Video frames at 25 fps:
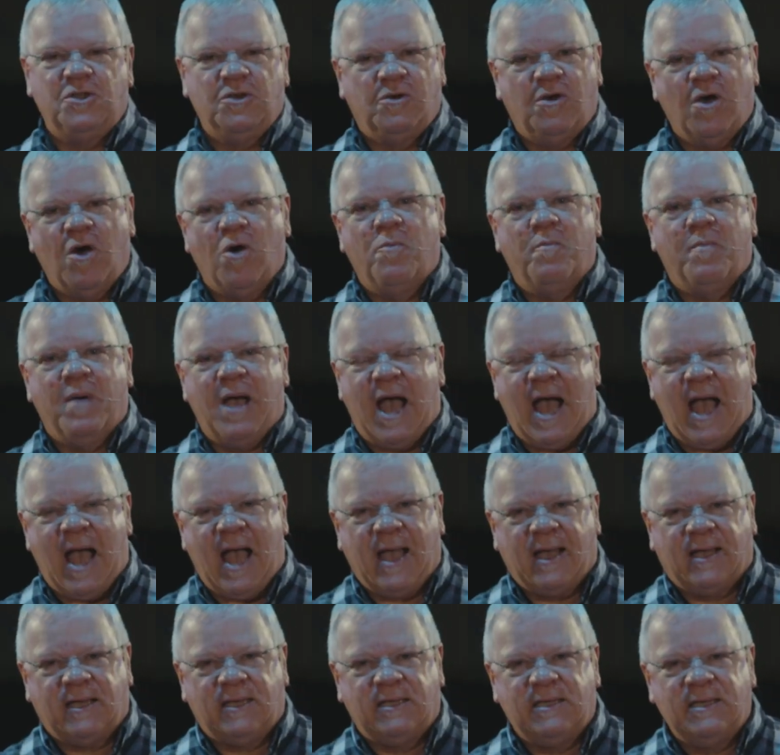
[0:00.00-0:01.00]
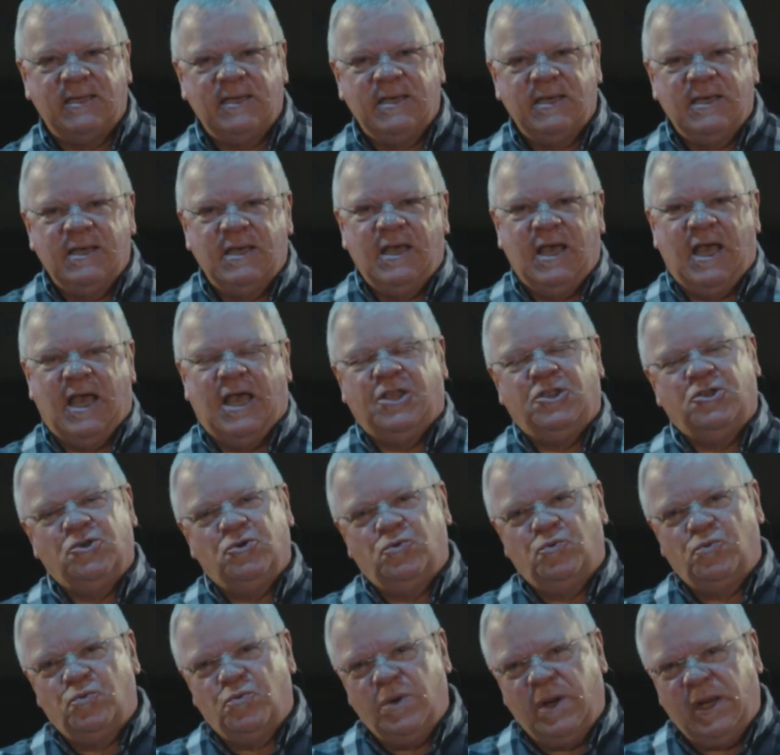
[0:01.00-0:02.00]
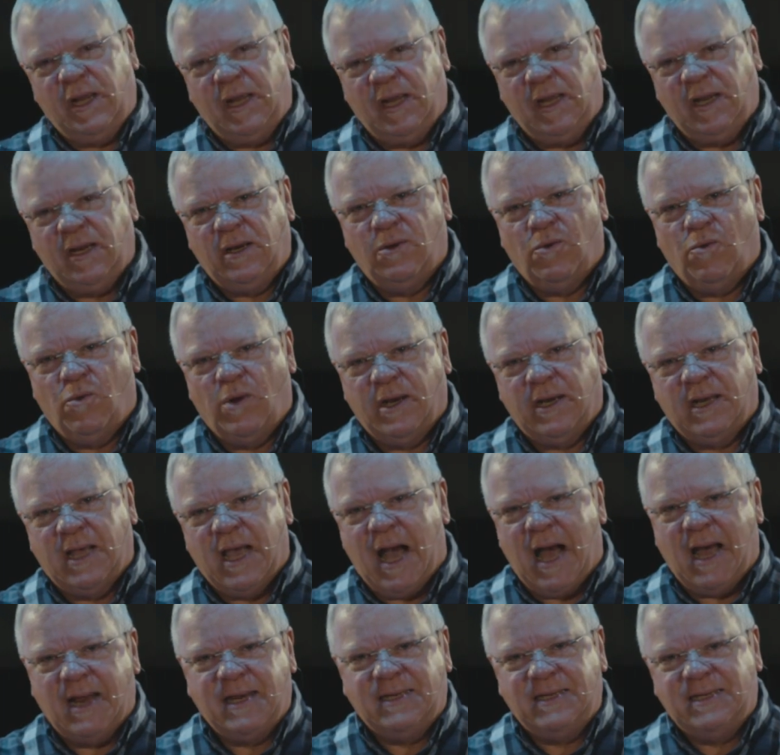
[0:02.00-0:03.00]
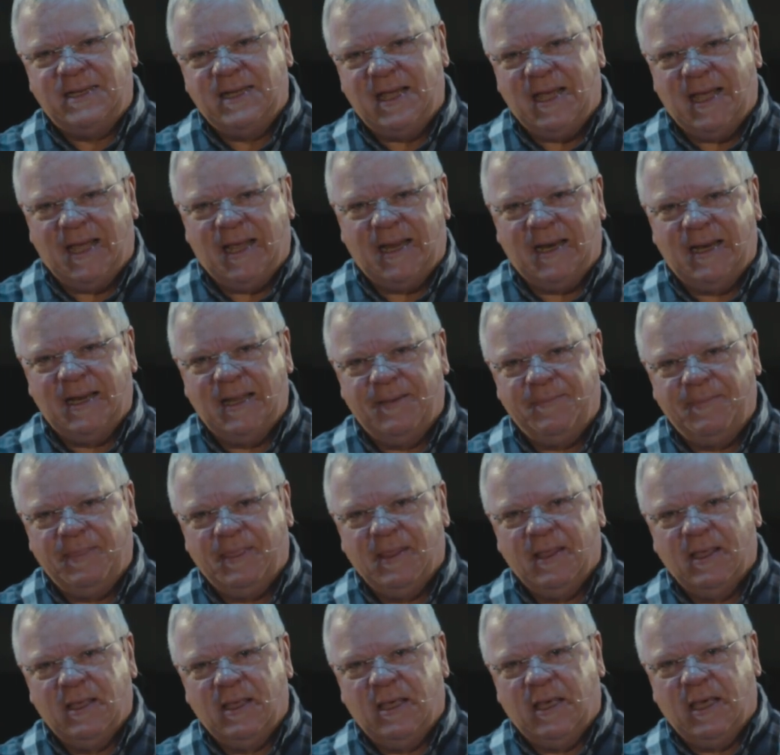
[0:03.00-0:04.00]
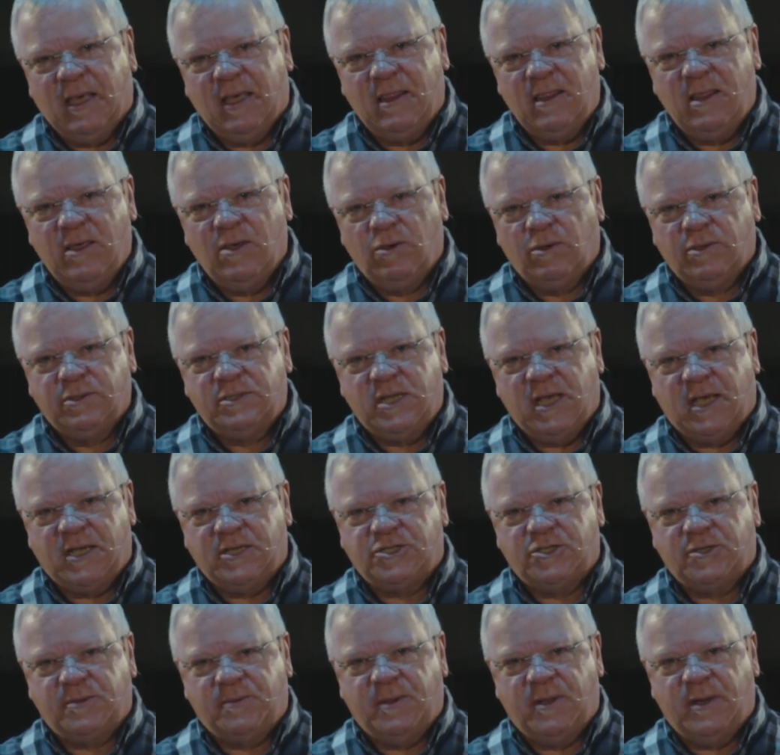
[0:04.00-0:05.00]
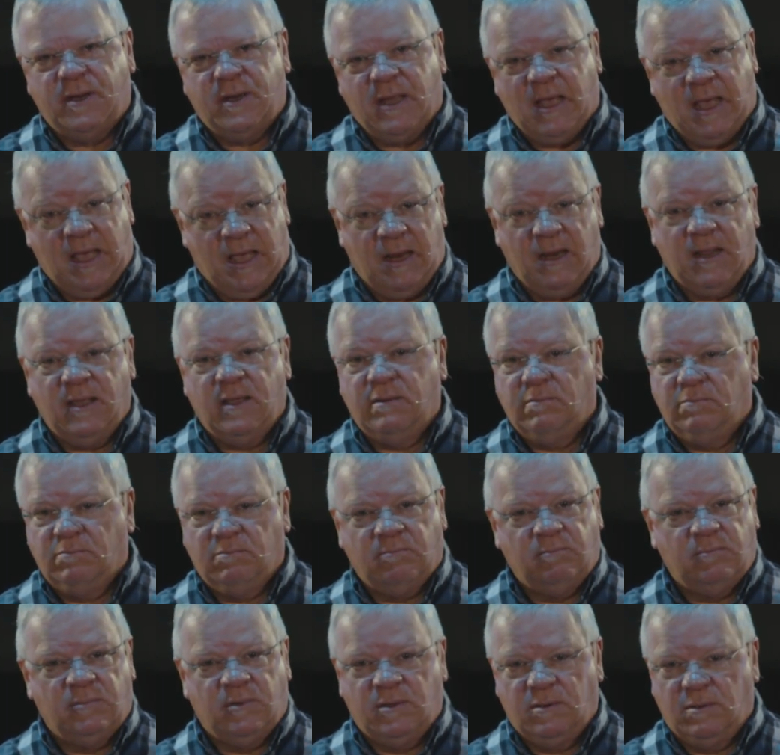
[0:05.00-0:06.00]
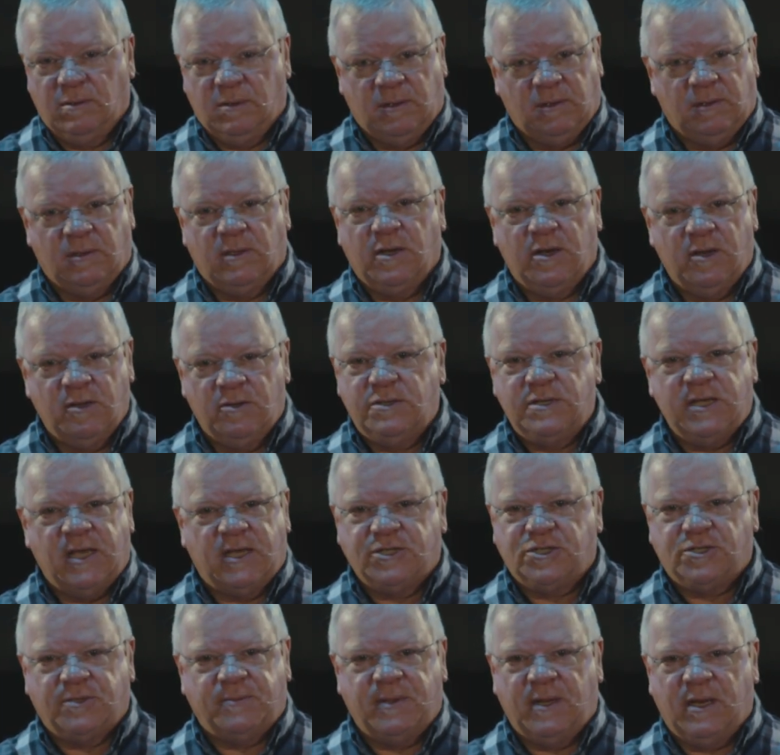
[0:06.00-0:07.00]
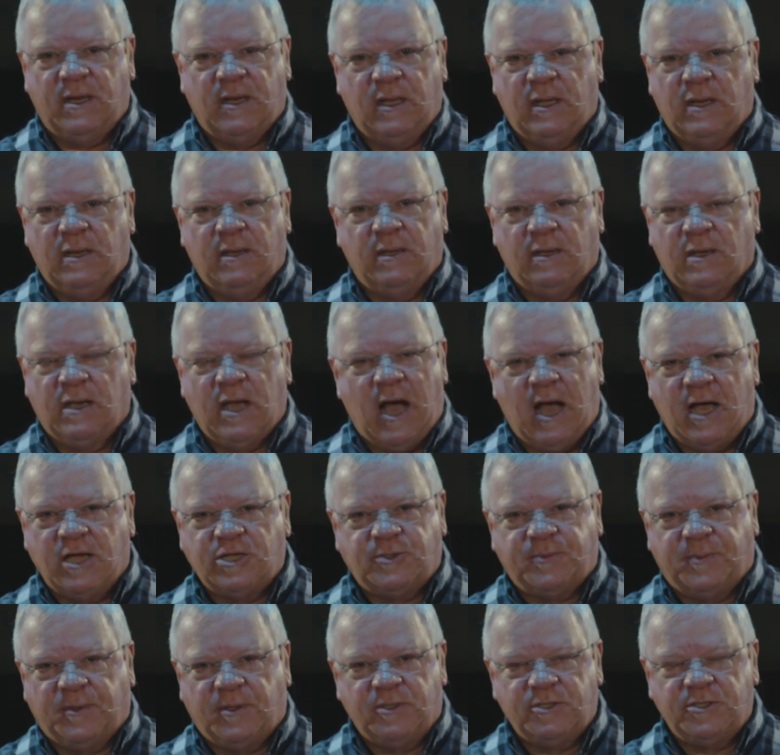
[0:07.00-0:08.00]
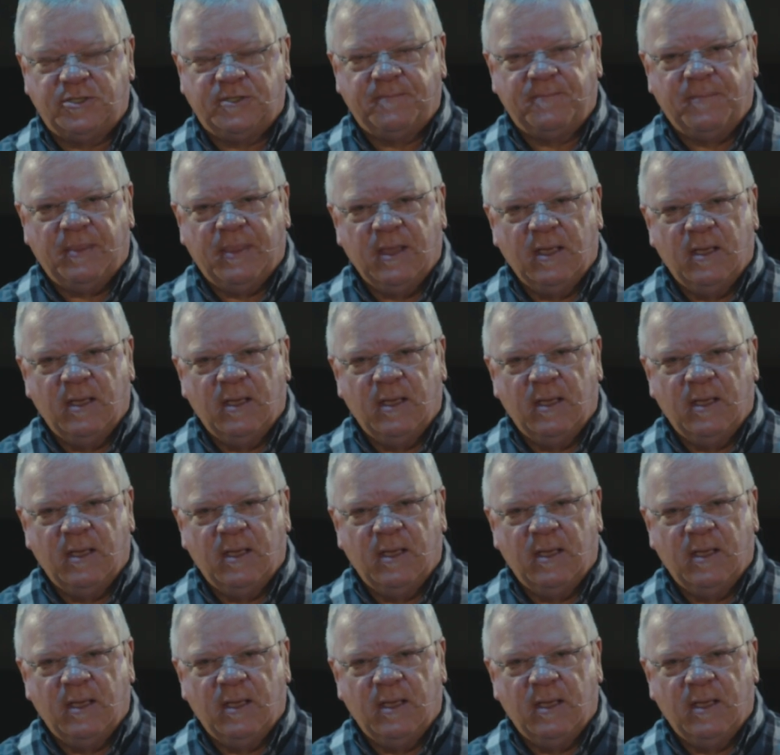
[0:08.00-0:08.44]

when you go back and you read what God did in the Old Testament and in the New Testament and the Gospels,